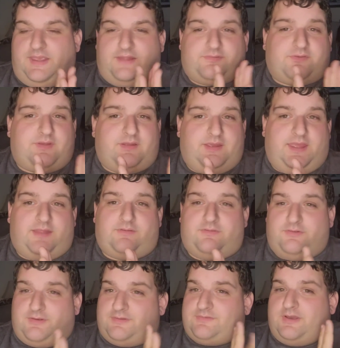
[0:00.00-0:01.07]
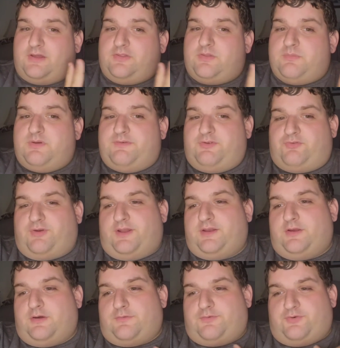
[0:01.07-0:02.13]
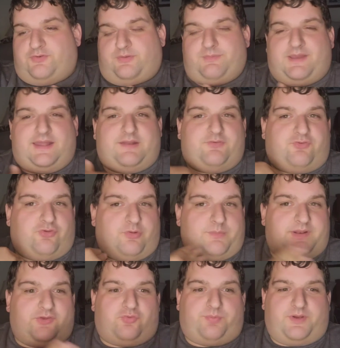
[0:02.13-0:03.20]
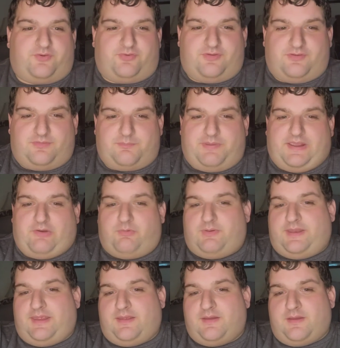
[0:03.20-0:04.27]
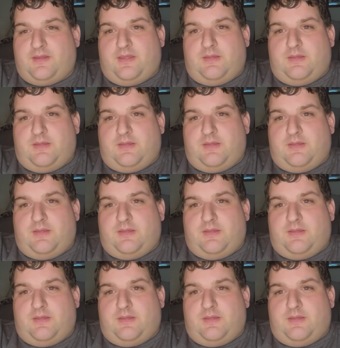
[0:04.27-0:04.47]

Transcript: it's it, you can tell the movie's trying to go for some kind of German expressionism parody,